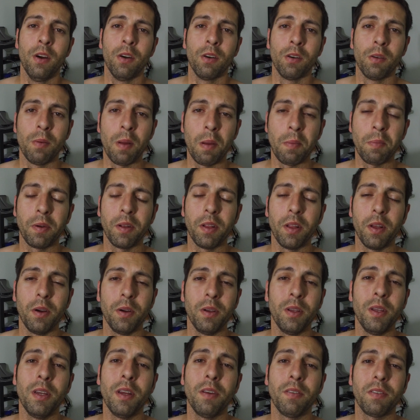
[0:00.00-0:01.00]
Remember though,
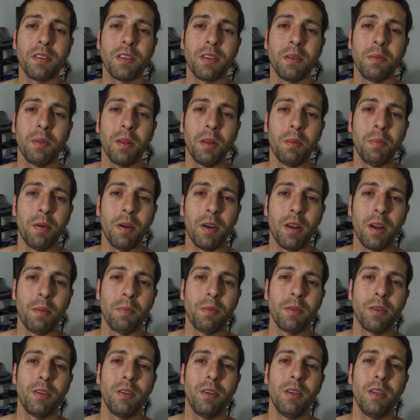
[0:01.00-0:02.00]
you never stumble upon
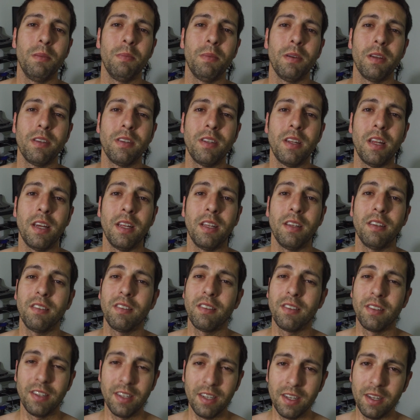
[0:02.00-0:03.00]
opportunity by standing
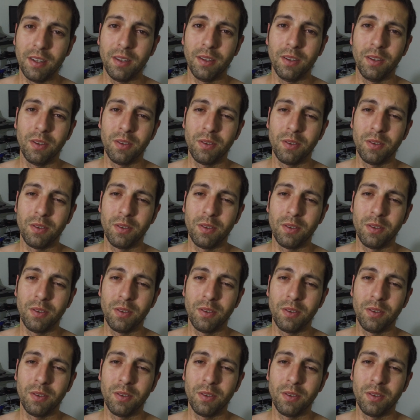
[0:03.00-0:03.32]
still,